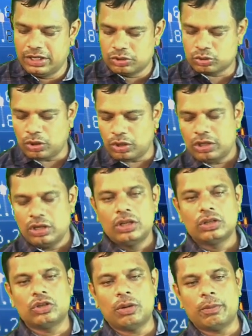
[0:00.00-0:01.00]
So
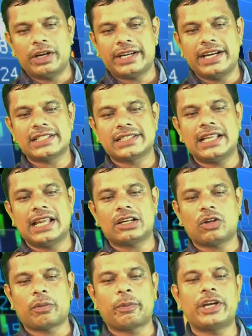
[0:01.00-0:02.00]
the multinational
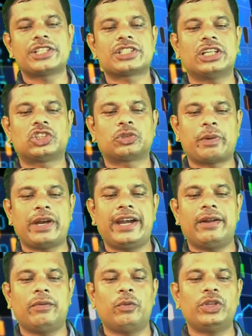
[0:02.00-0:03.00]
corporations spread
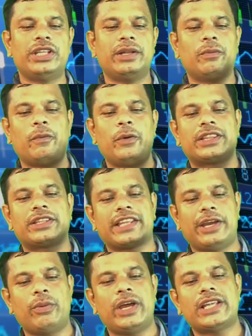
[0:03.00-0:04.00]
with
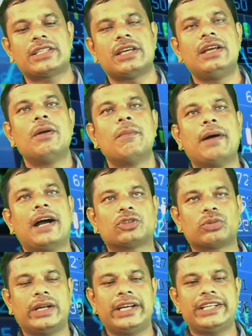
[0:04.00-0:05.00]
three ways. First
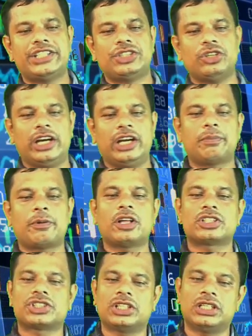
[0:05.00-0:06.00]
one is joint
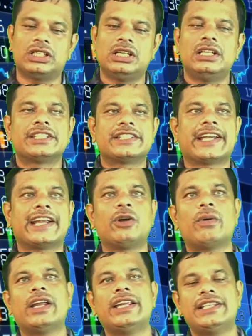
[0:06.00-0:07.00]
production, second
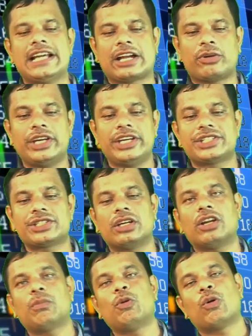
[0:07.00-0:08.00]
one is
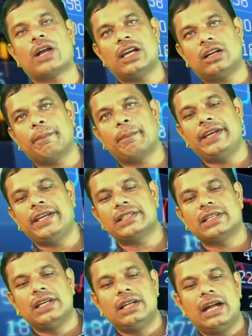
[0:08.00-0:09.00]
acquisition of local
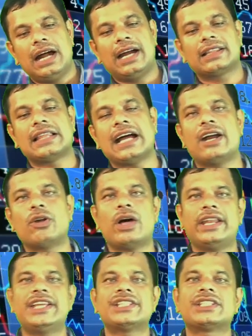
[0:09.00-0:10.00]
companies, and third
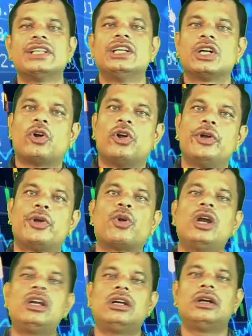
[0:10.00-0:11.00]
one is
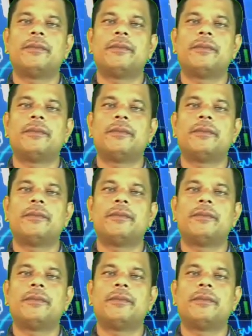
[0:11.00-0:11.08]
controlled